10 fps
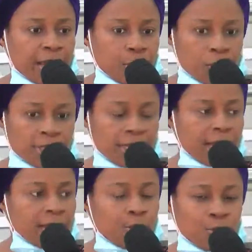he was
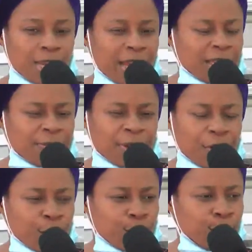saying, today is
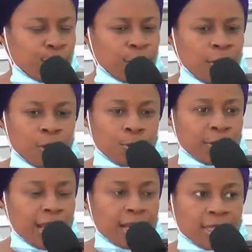very good.
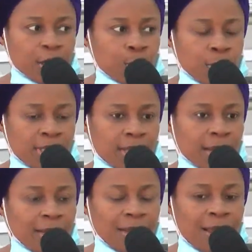Today is a good
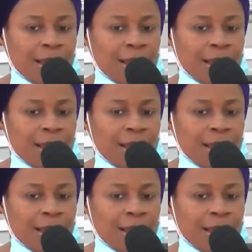day.